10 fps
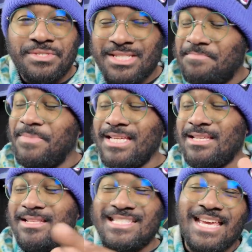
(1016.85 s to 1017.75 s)
just
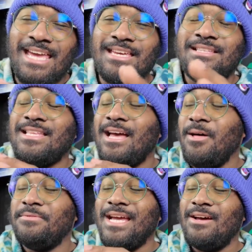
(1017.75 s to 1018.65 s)
basically taking the
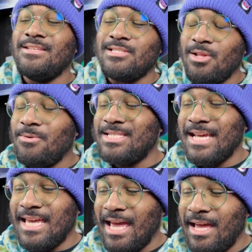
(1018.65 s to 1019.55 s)
health down as low
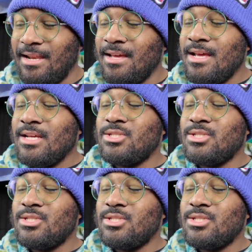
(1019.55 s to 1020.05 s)
as I can.